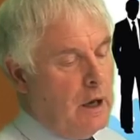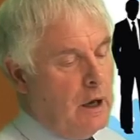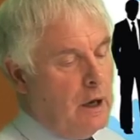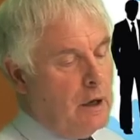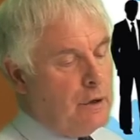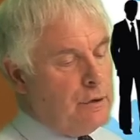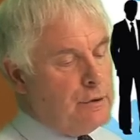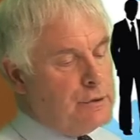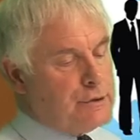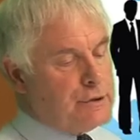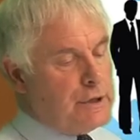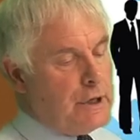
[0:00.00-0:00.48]

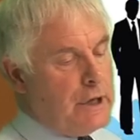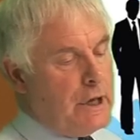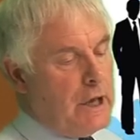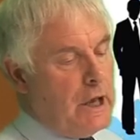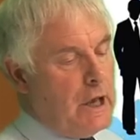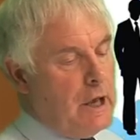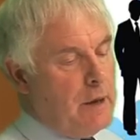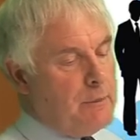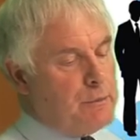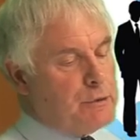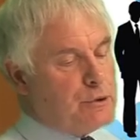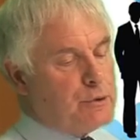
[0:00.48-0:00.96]
you see
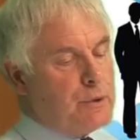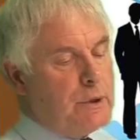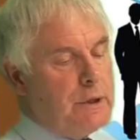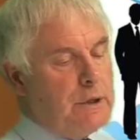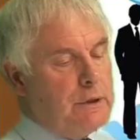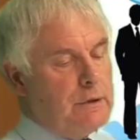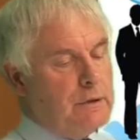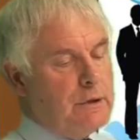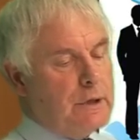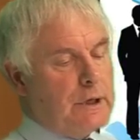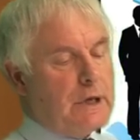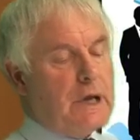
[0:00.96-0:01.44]
here
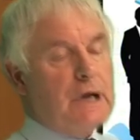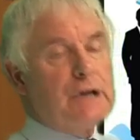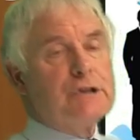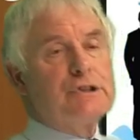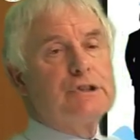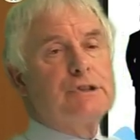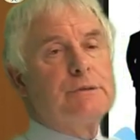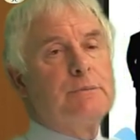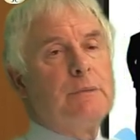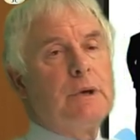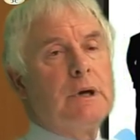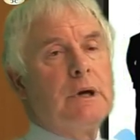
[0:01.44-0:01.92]
between the
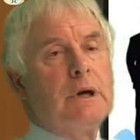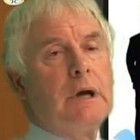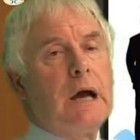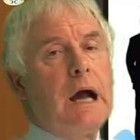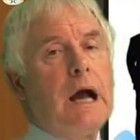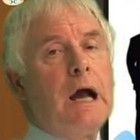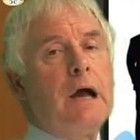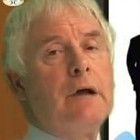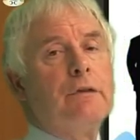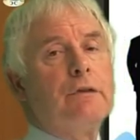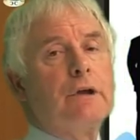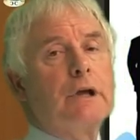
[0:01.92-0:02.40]
customer
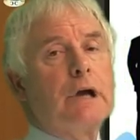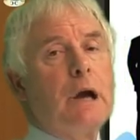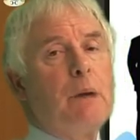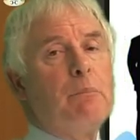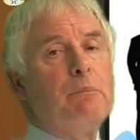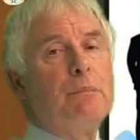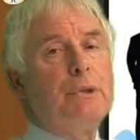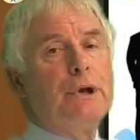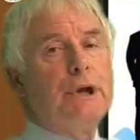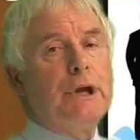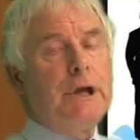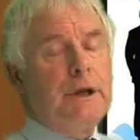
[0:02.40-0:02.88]
and the
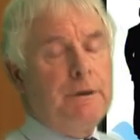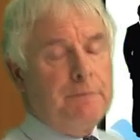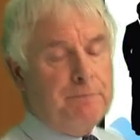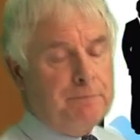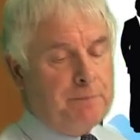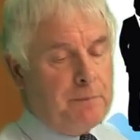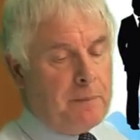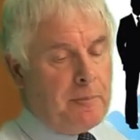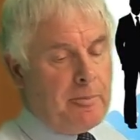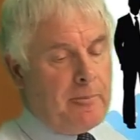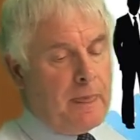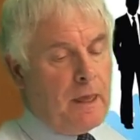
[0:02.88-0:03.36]
company,
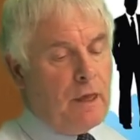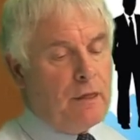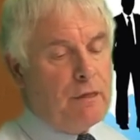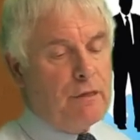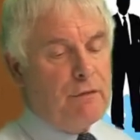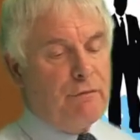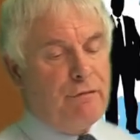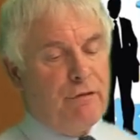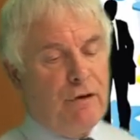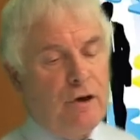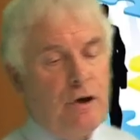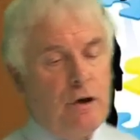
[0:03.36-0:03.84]

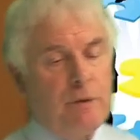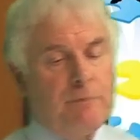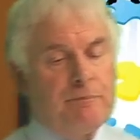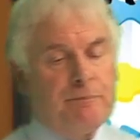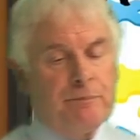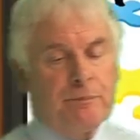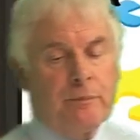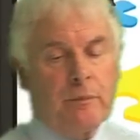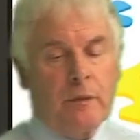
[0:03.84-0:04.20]
the firm.